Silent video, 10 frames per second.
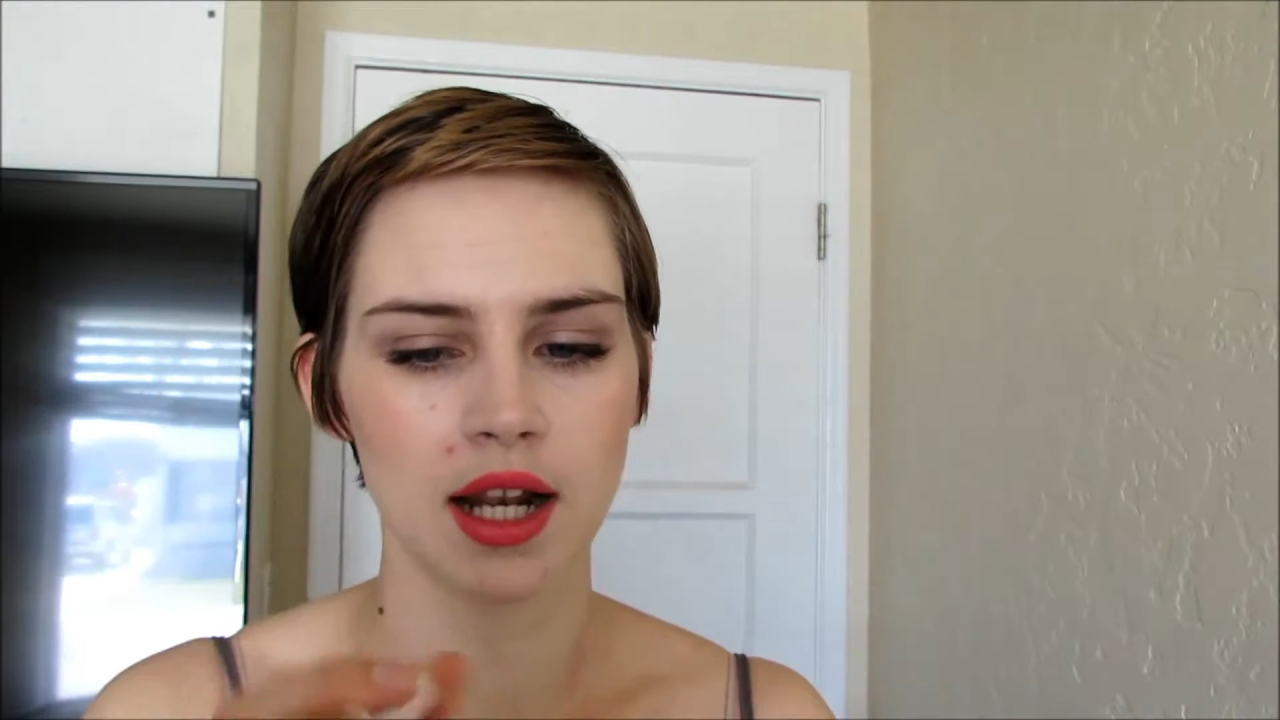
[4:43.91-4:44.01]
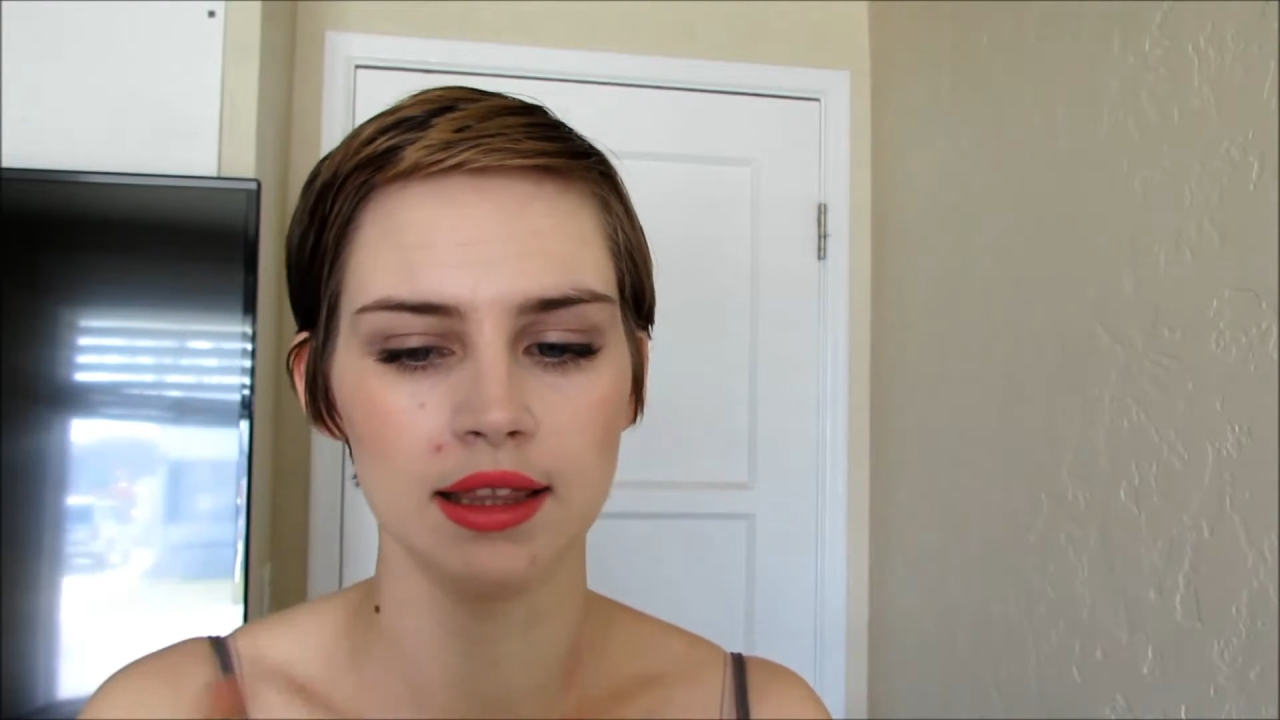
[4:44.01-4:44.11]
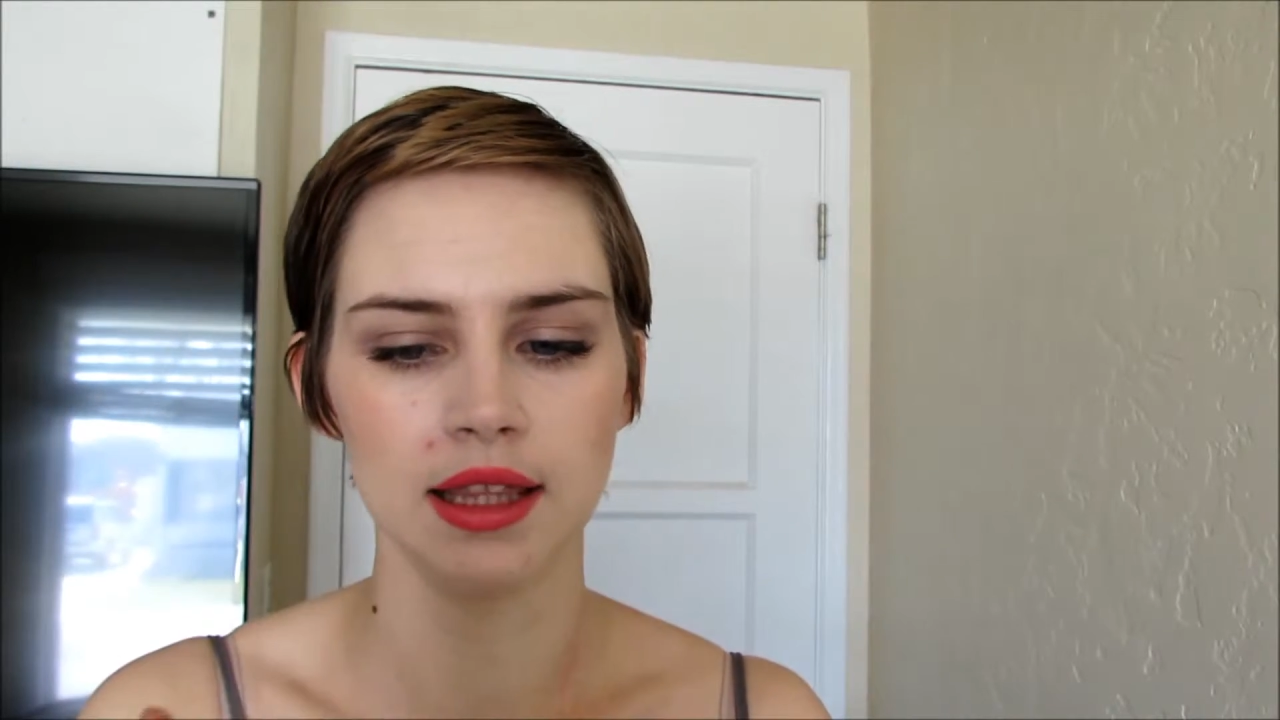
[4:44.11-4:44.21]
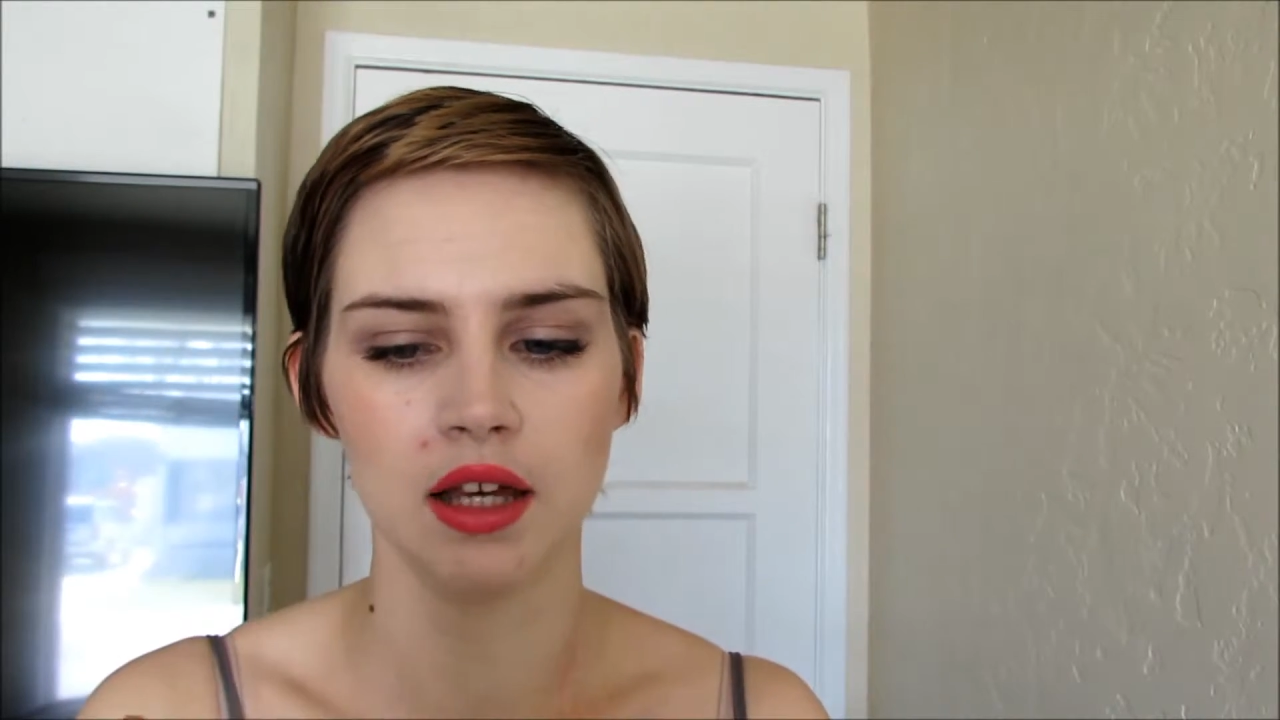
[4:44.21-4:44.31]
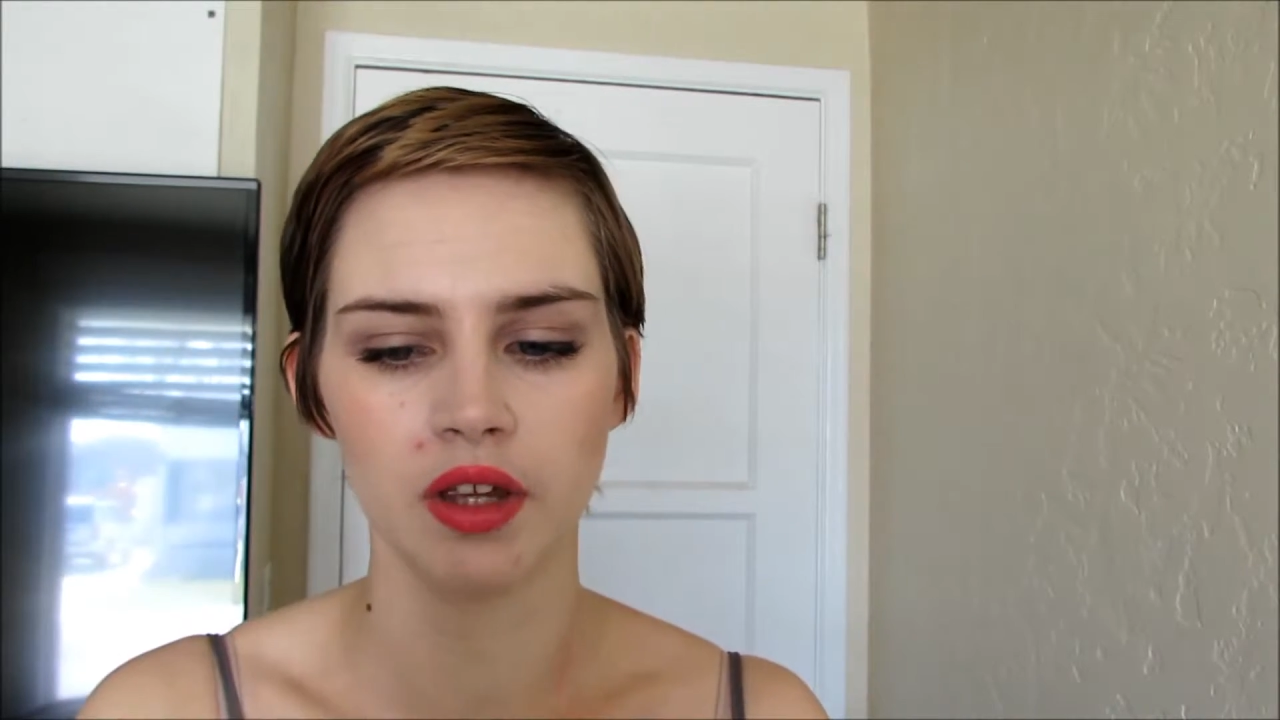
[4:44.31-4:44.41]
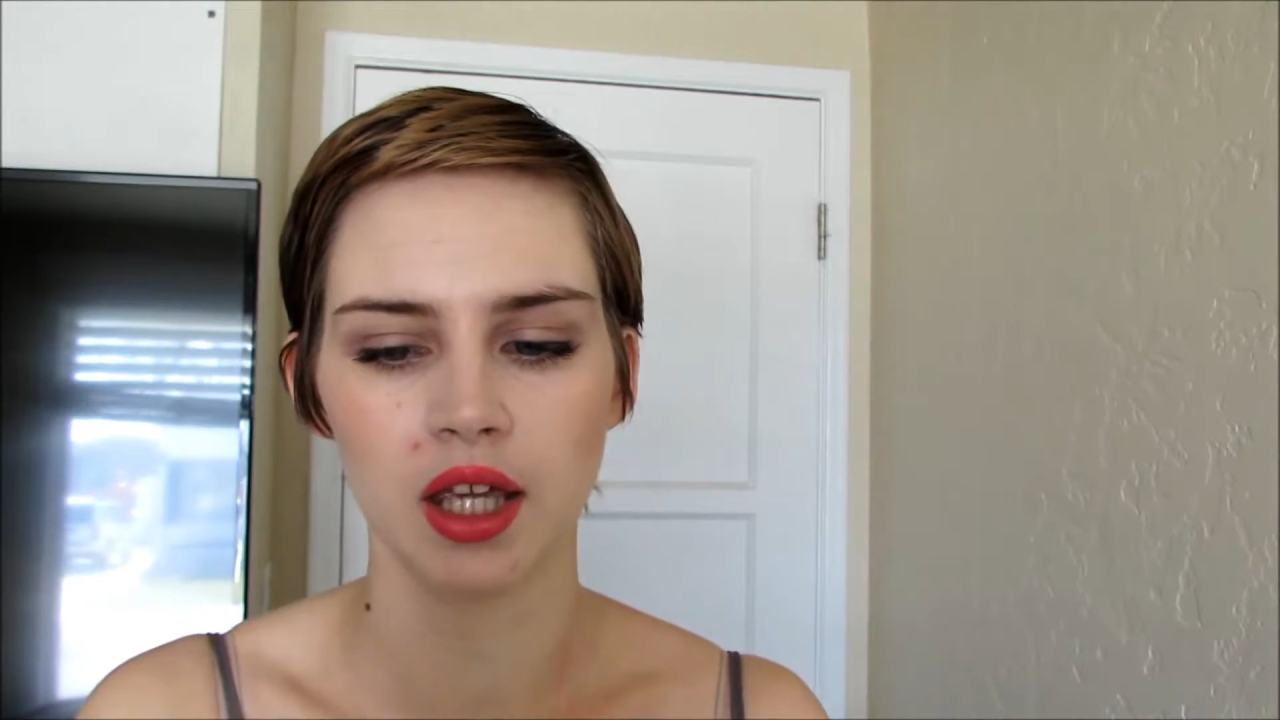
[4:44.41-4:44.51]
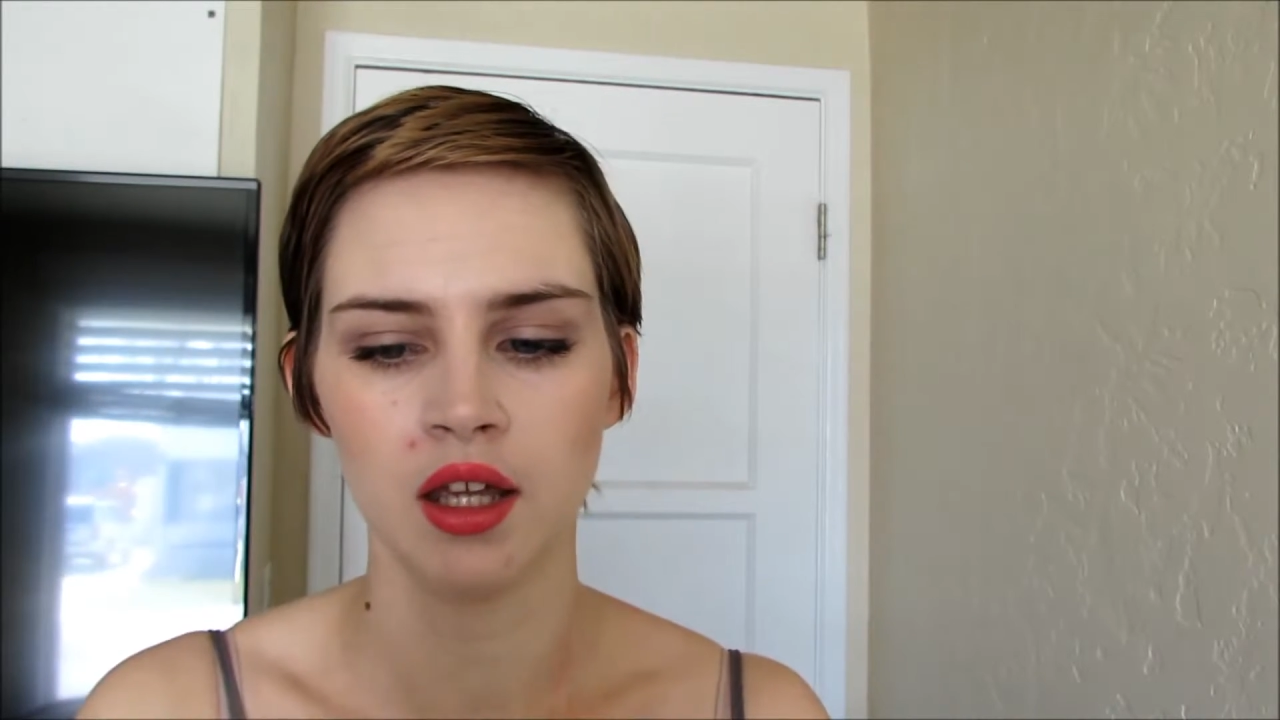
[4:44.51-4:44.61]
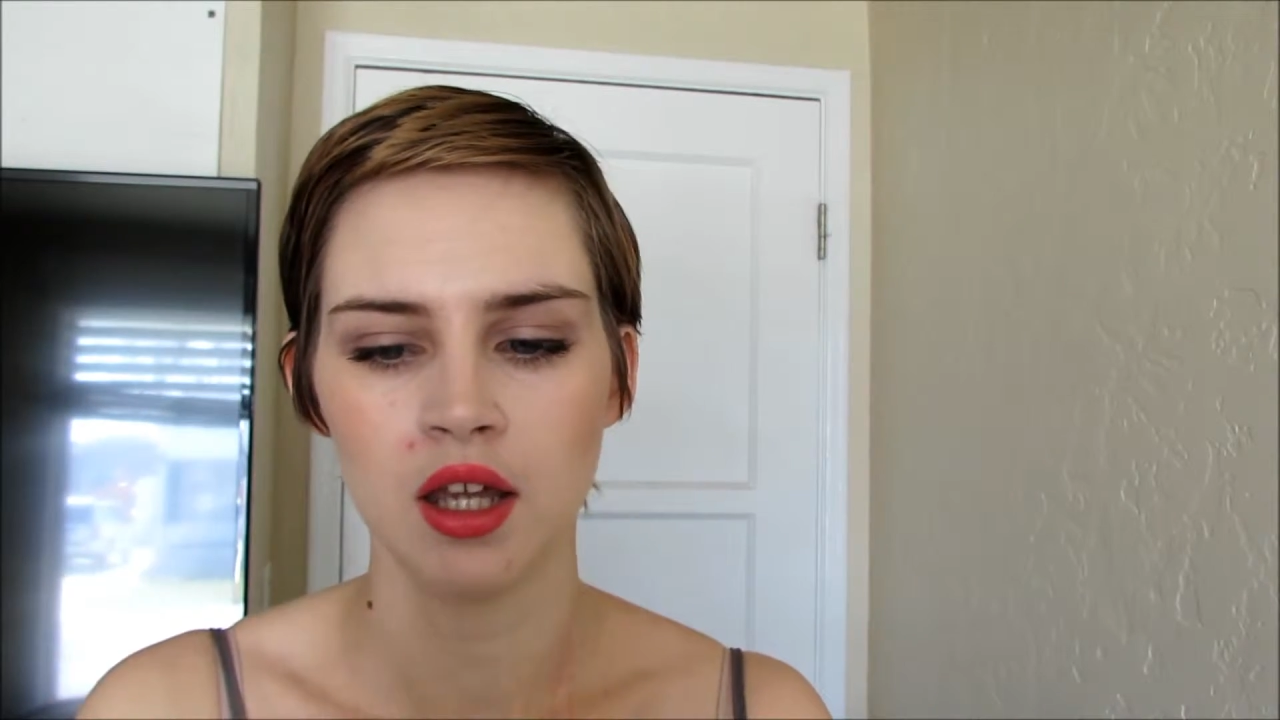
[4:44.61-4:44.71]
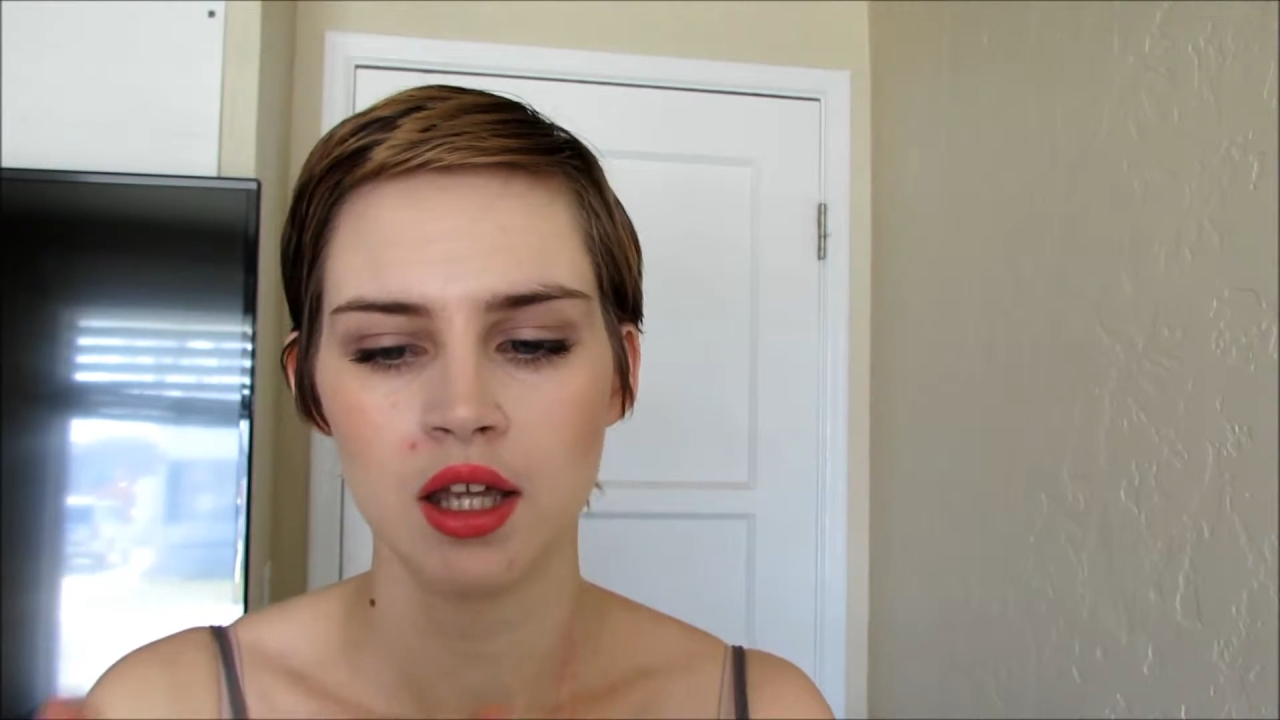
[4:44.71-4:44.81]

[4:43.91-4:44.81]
love it,